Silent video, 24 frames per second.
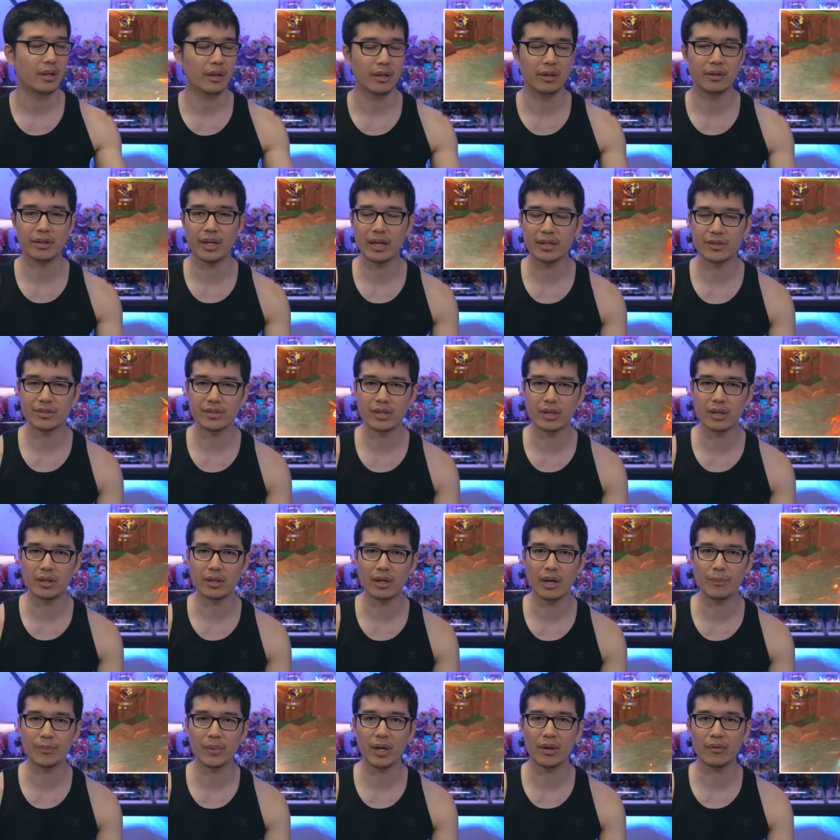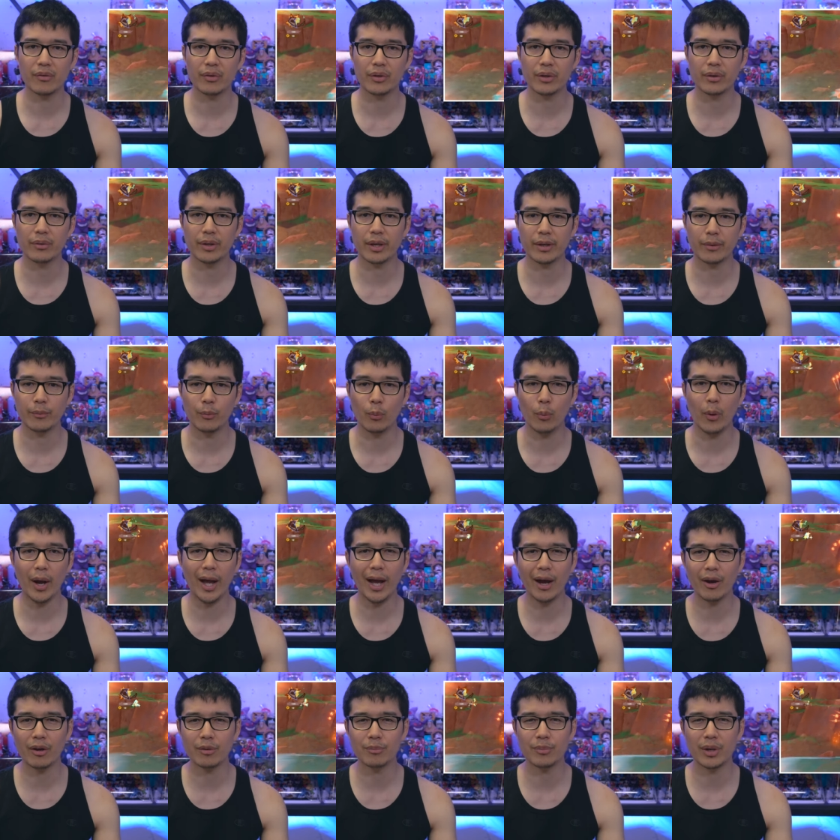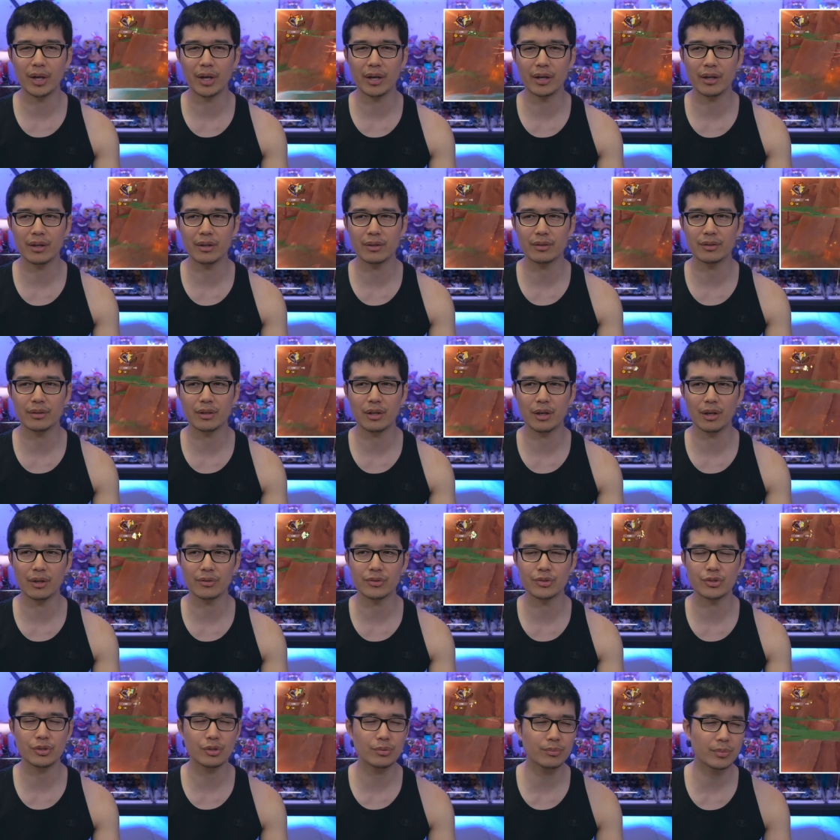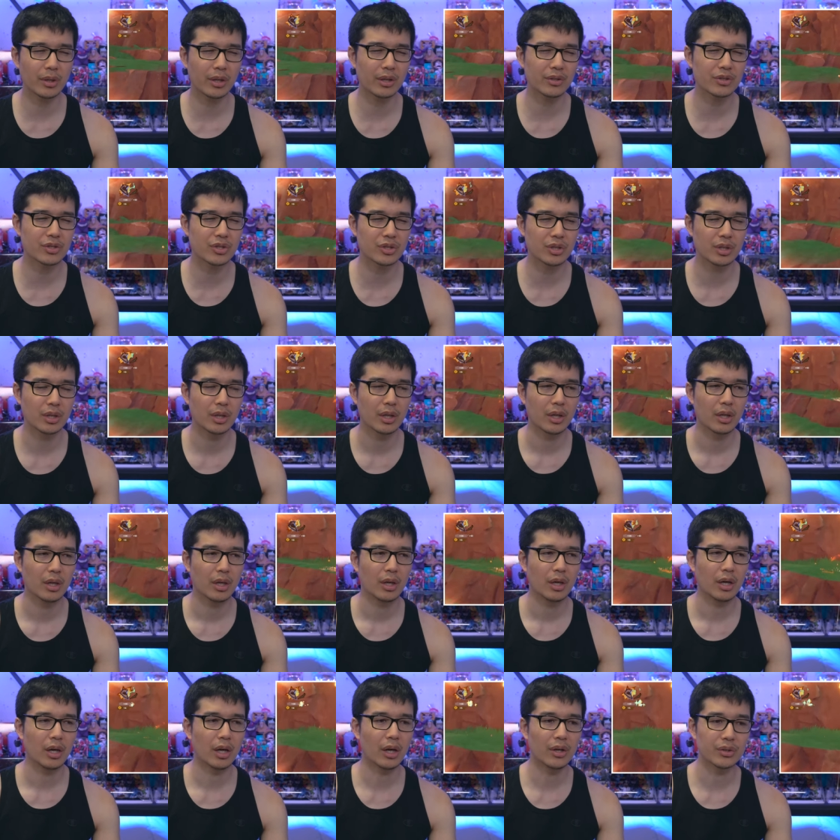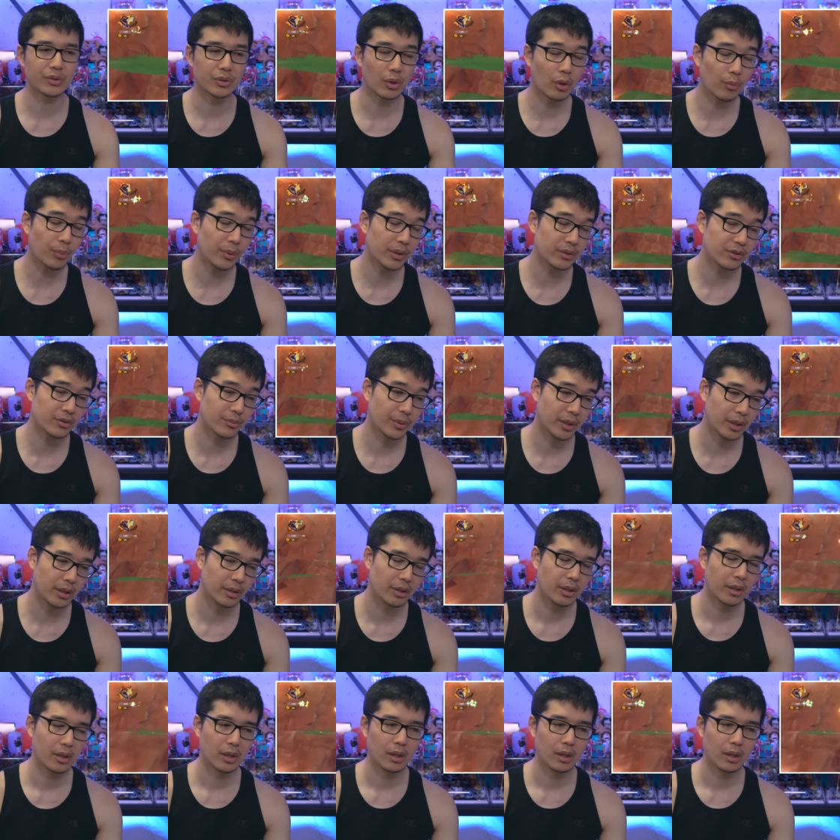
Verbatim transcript: and that's it. I'm not really like wowed by it uh, too much. I was hoping to be,